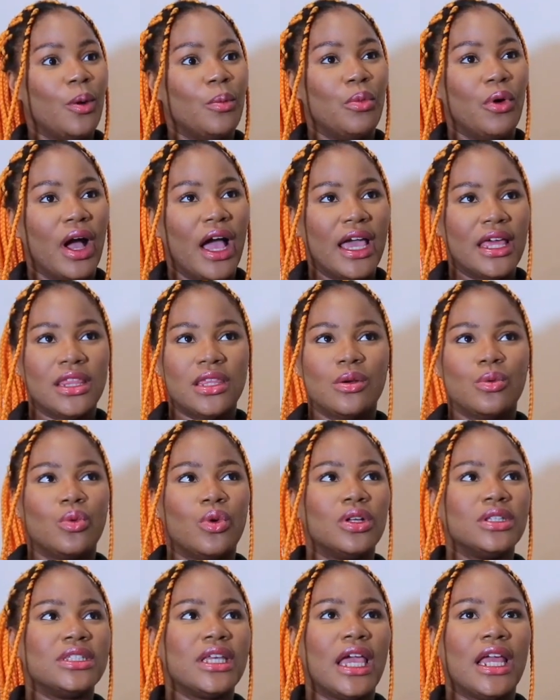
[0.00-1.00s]
But I didn't
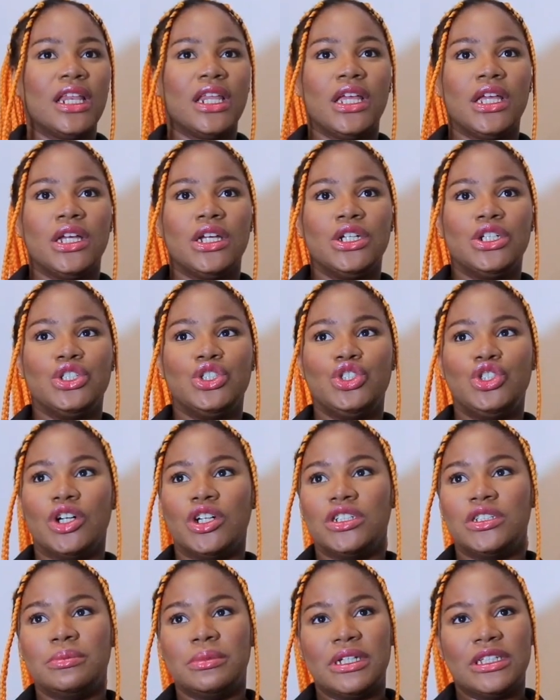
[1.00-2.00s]
want any
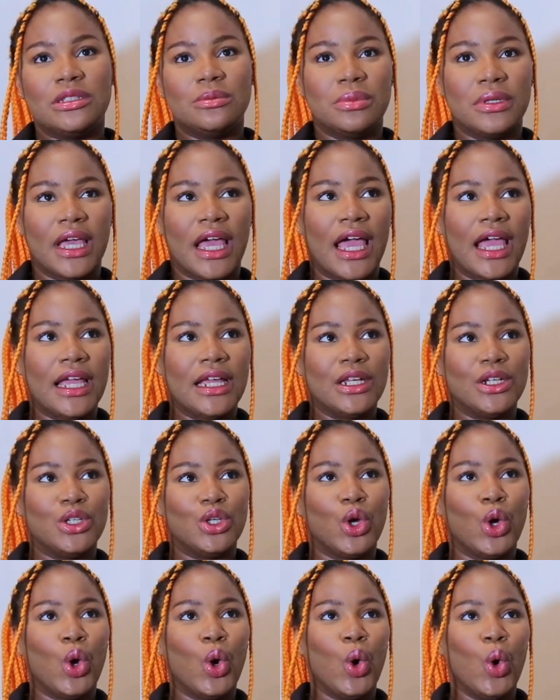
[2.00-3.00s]
judgment
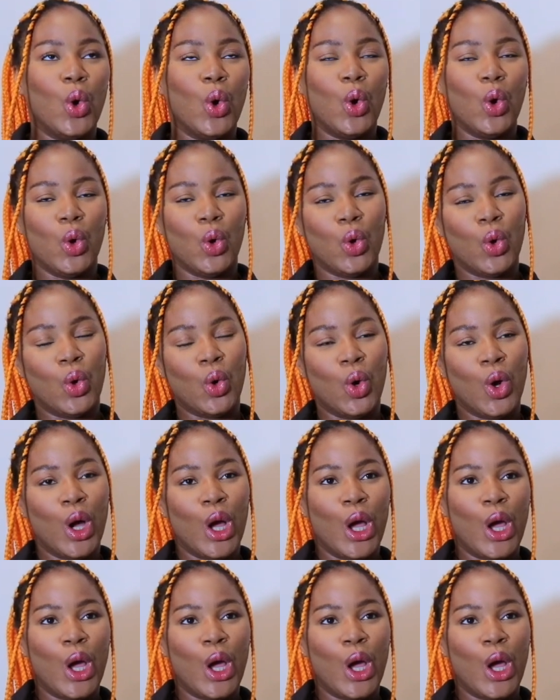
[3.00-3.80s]
behind, oh,